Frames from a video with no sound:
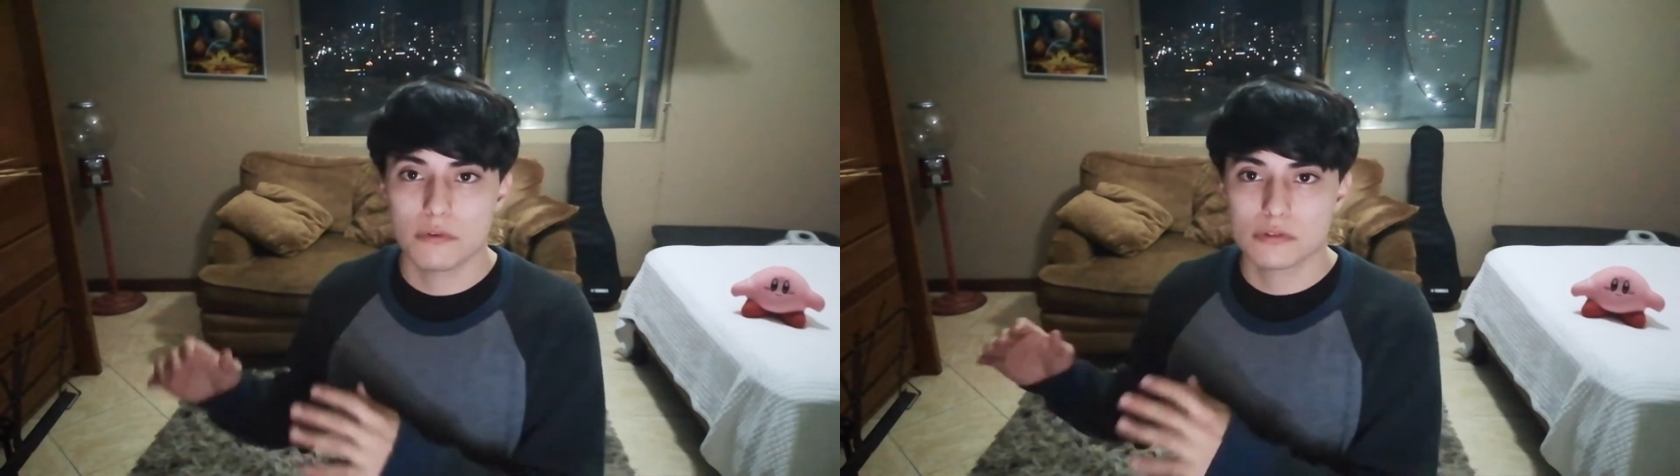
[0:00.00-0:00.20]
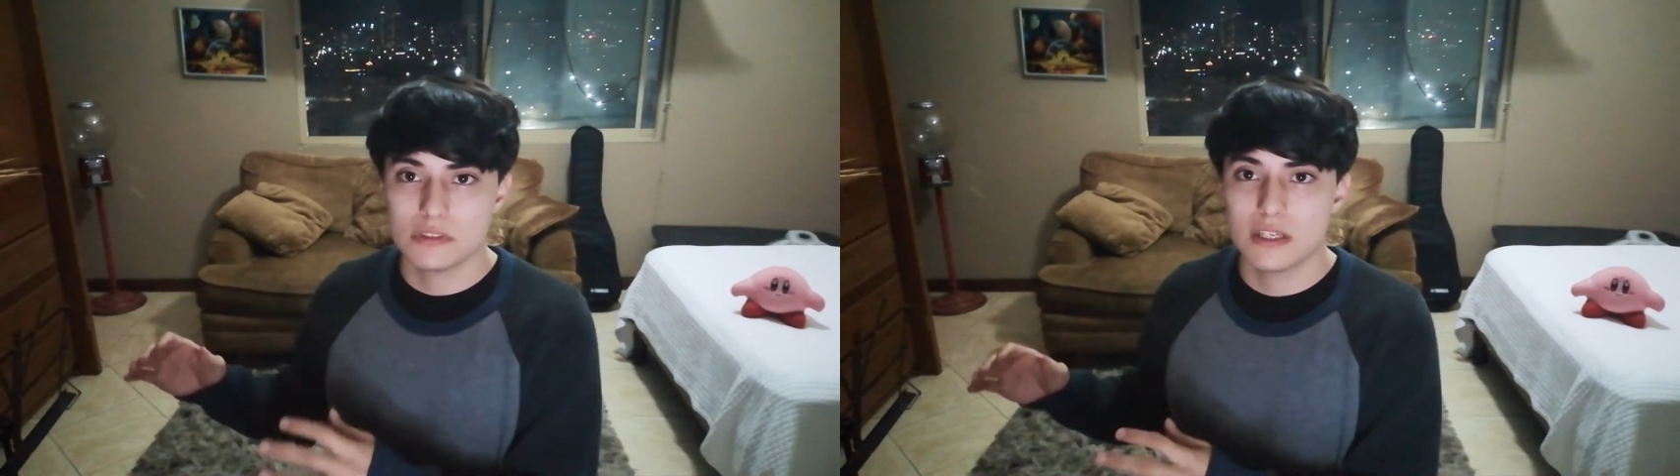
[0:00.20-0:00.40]

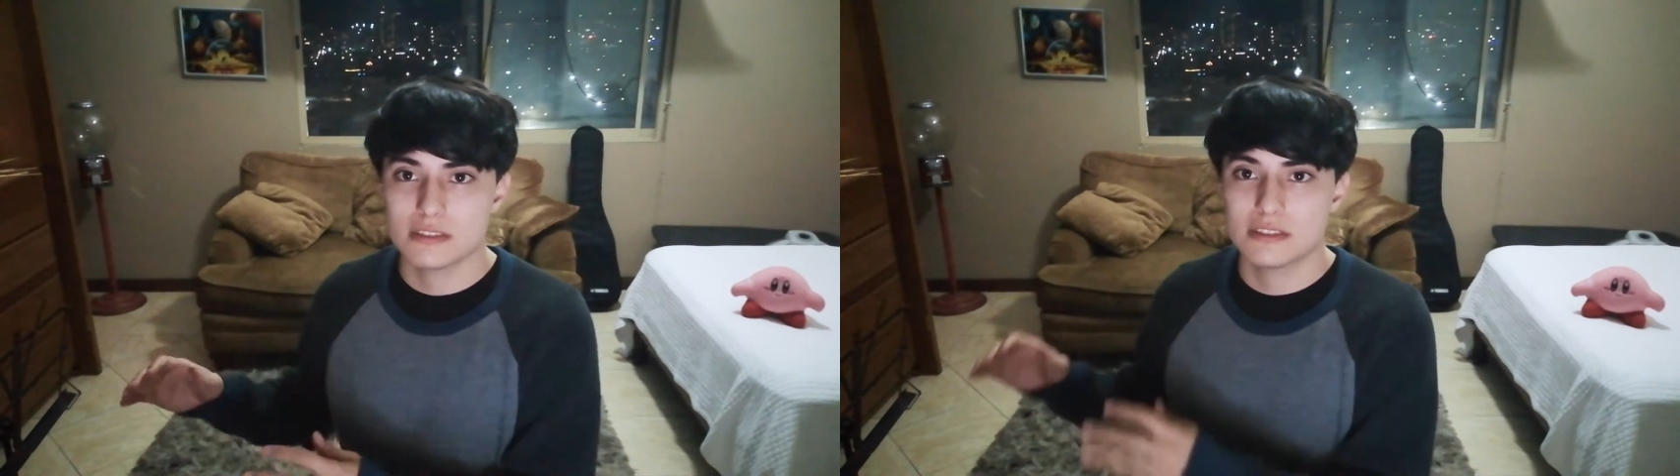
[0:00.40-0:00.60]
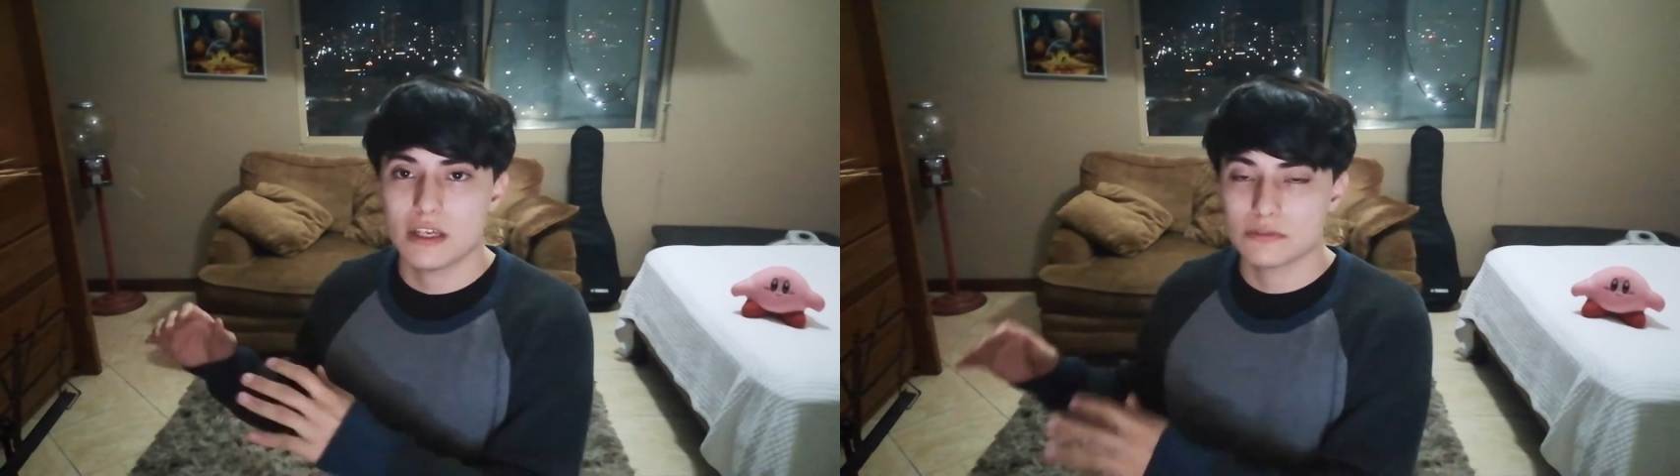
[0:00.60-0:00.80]

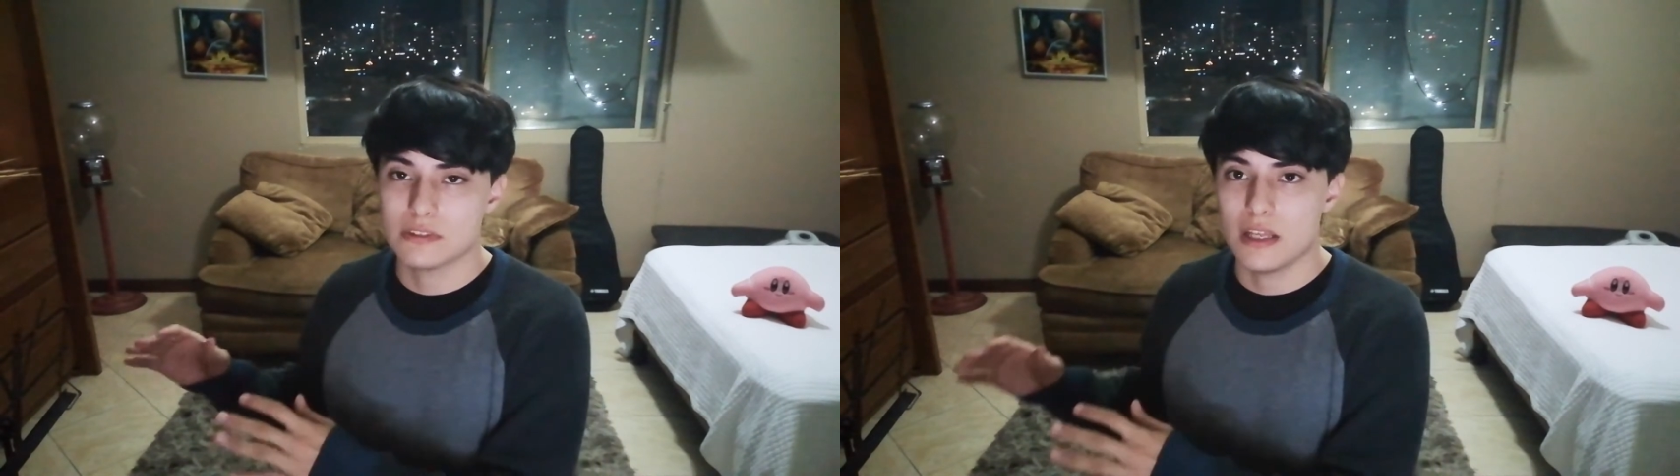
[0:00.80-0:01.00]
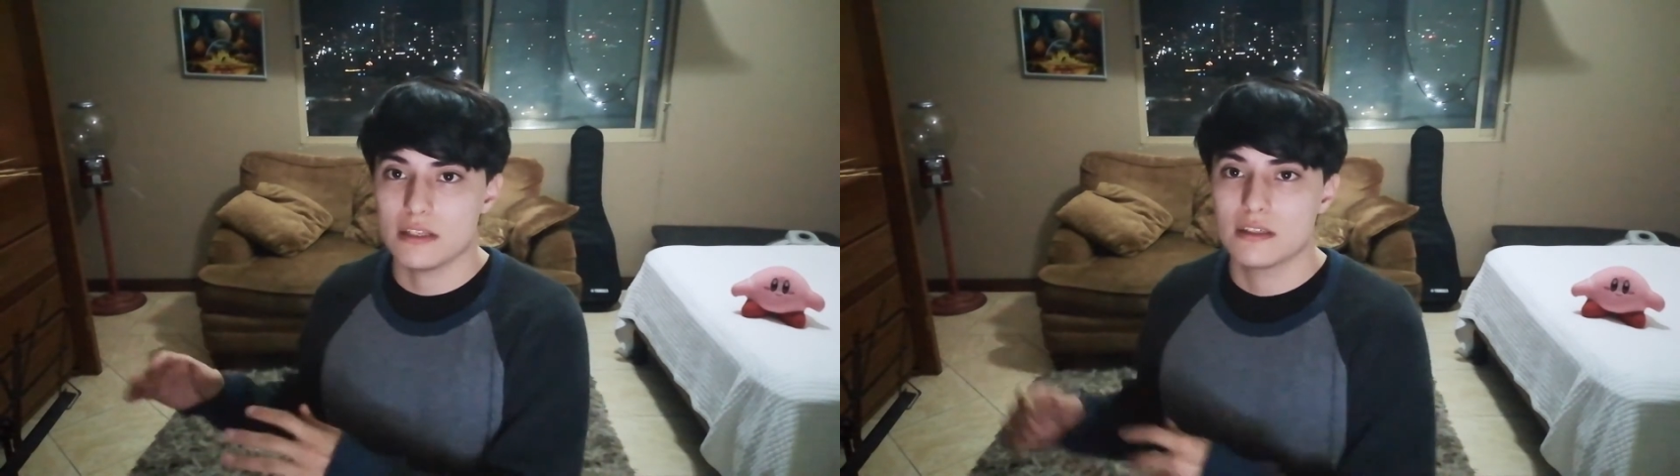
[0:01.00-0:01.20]
music
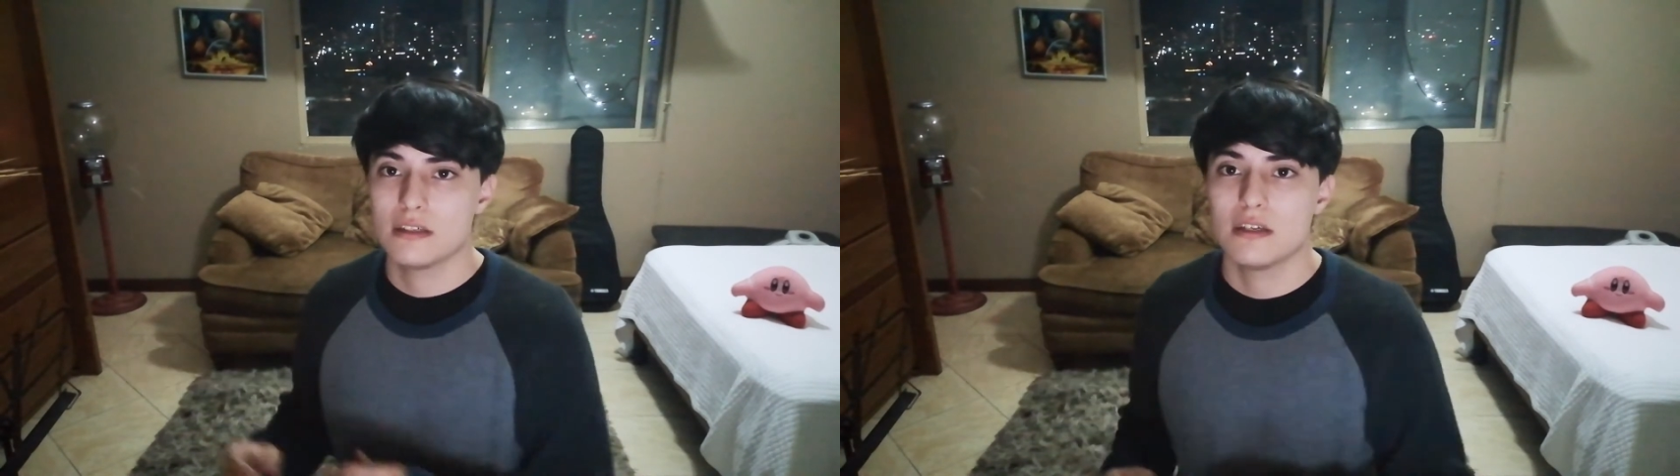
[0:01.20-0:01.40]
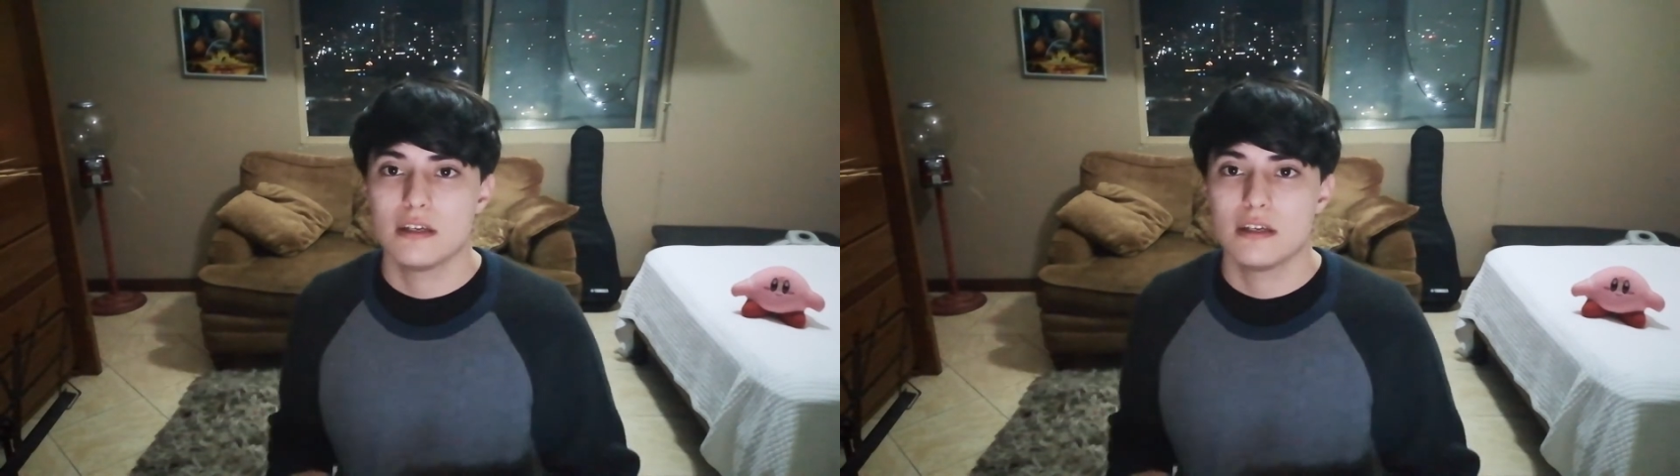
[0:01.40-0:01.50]
sounds like.